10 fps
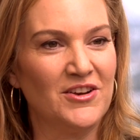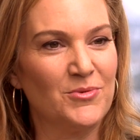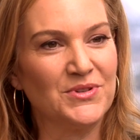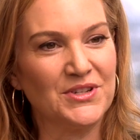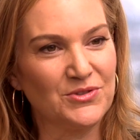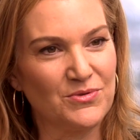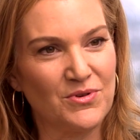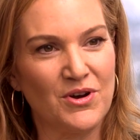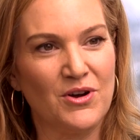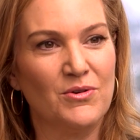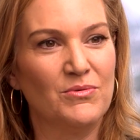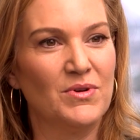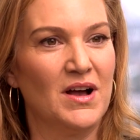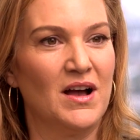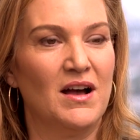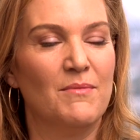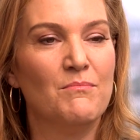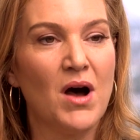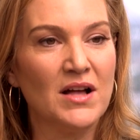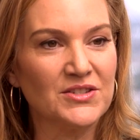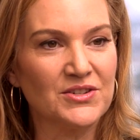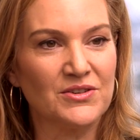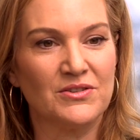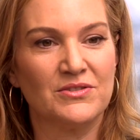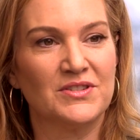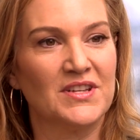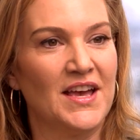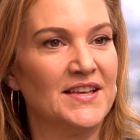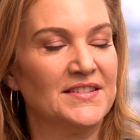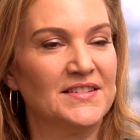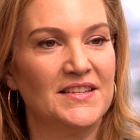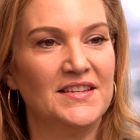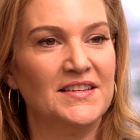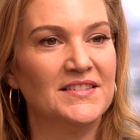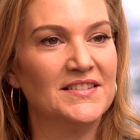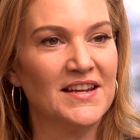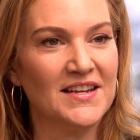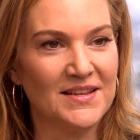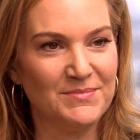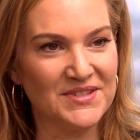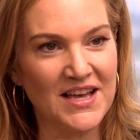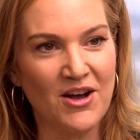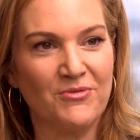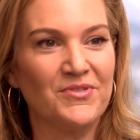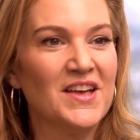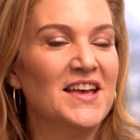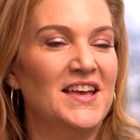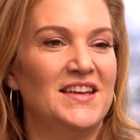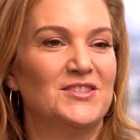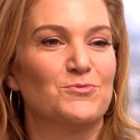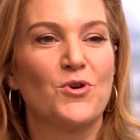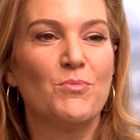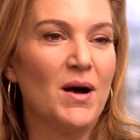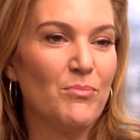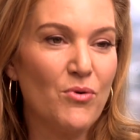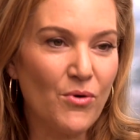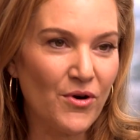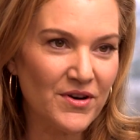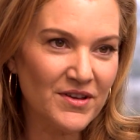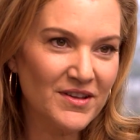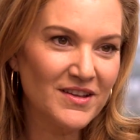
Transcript: Guillermo del Toro, uh, monsters, as he said it himself. It's robot porn.